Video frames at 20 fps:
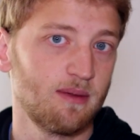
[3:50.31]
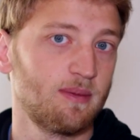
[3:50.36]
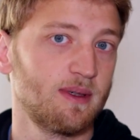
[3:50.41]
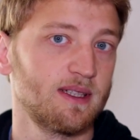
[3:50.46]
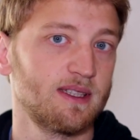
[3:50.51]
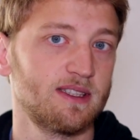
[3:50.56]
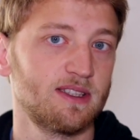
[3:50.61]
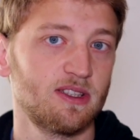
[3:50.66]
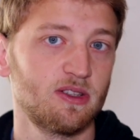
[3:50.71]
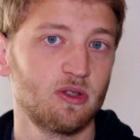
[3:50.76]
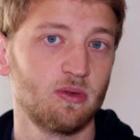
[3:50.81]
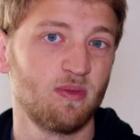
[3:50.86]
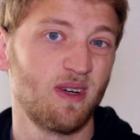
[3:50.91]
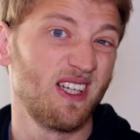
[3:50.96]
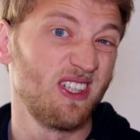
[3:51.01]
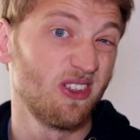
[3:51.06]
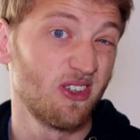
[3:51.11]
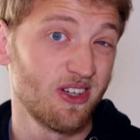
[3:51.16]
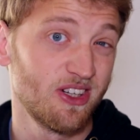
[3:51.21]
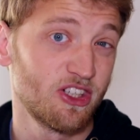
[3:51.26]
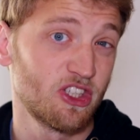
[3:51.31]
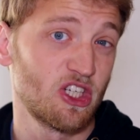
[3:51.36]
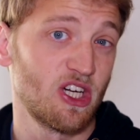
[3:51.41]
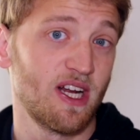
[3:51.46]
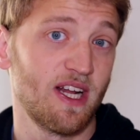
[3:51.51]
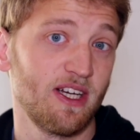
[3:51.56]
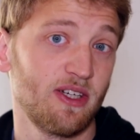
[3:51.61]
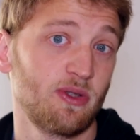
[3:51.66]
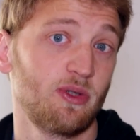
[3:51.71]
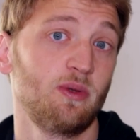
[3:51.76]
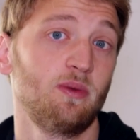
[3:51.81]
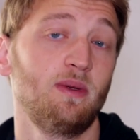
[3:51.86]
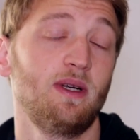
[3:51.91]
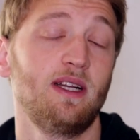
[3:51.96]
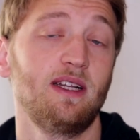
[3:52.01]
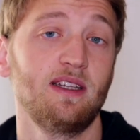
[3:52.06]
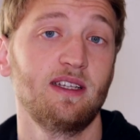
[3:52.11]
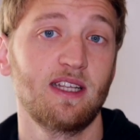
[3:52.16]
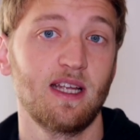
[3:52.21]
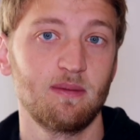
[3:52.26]
But to my knowledge, Lightroom
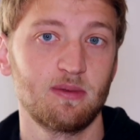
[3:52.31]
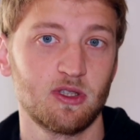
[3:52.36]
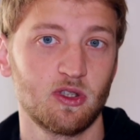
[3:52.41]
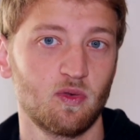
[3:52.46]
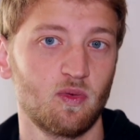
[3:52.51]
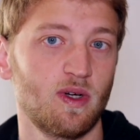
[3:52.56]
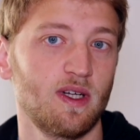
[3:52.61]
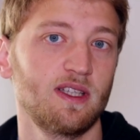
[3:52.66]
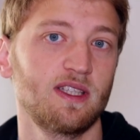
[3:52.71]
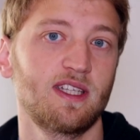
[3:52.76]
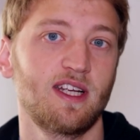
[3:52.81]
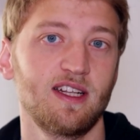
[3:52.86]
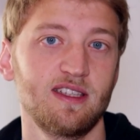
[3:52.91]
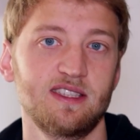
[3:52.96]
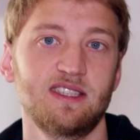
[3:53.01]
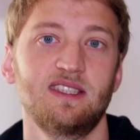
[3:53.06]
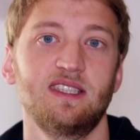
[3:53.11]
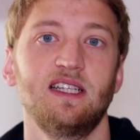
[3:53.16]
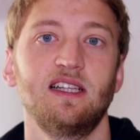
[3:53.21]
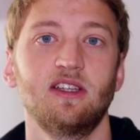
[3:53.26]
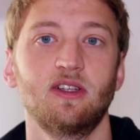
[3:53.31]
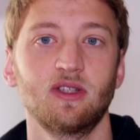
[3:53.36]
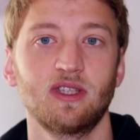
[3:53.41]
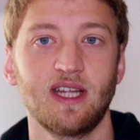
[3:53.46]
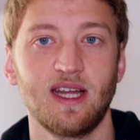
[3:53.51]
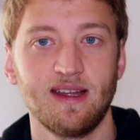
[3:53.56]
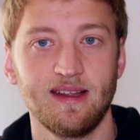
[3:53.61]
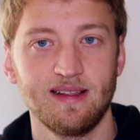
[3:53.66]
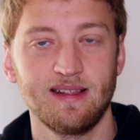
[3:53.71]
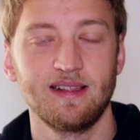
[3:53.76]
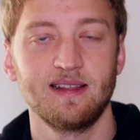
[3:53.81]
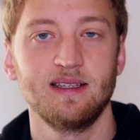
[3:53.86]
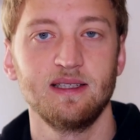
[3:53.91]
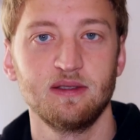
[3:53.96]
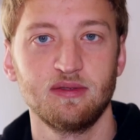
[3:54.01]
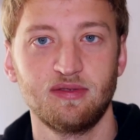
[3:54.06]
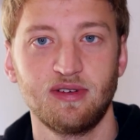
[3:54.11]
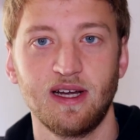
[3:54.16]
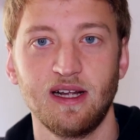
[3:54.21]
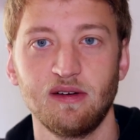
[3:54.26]
and Capture One can still not handle
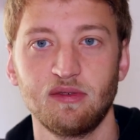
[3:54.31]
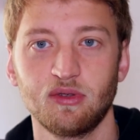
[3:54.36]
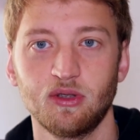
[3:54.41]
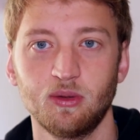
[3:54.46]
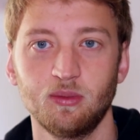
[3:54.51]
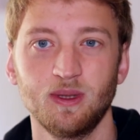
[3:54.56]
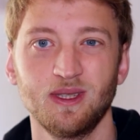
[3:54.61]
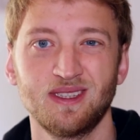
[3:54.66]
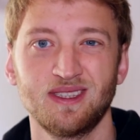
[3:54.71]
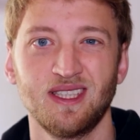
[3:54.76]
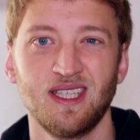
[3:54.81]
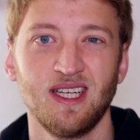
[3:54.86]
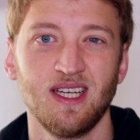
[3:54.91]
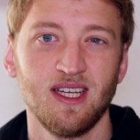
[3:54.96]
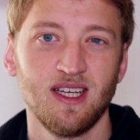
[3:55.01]
these file formats.